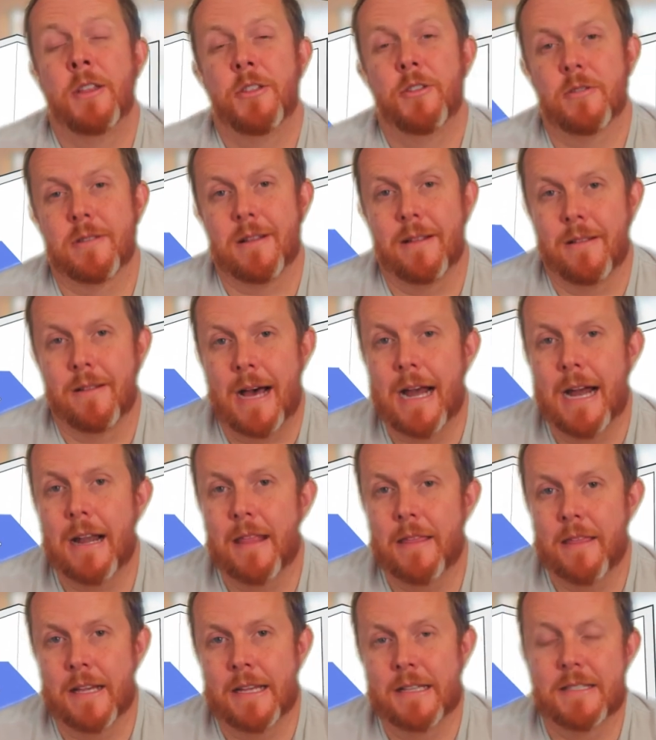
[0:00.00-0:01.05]
There's a lot of
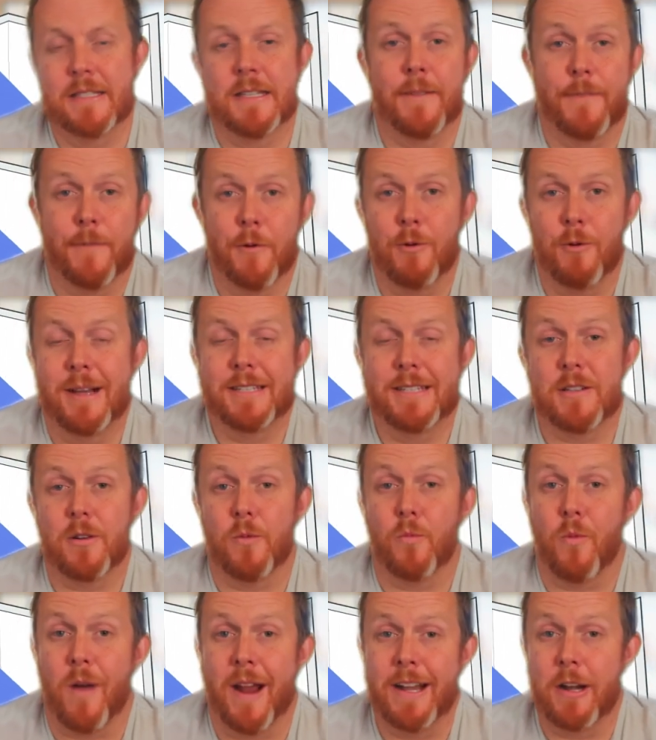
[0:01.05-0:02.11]
things, different ways to
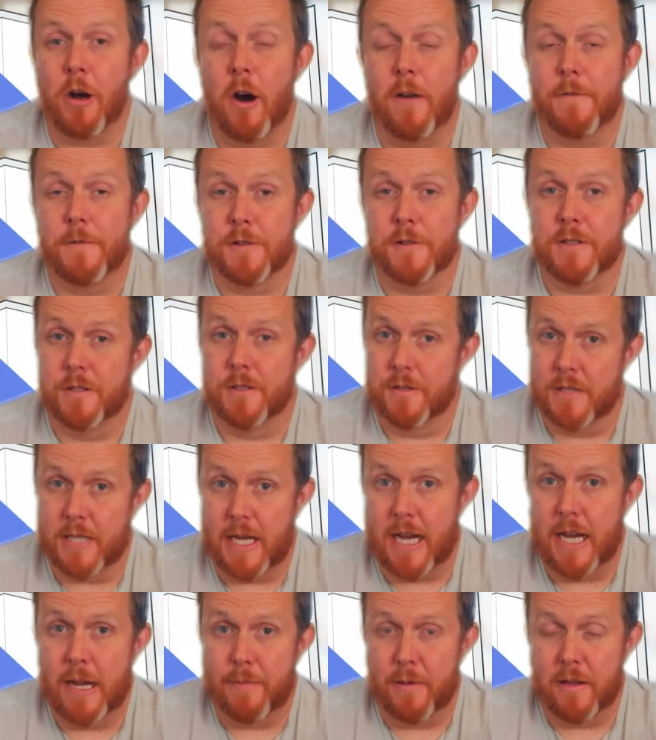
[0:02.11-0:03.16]
write offers to
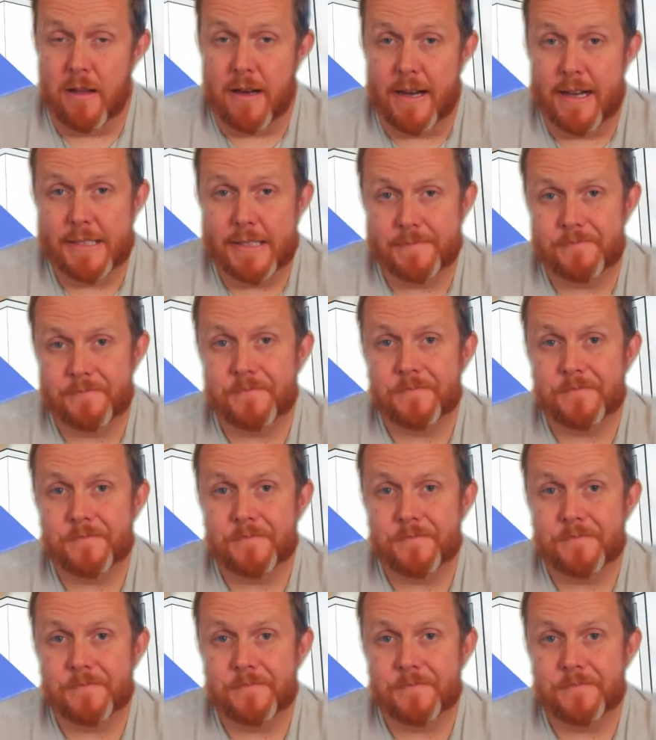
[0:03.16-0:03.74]
tie up a lot.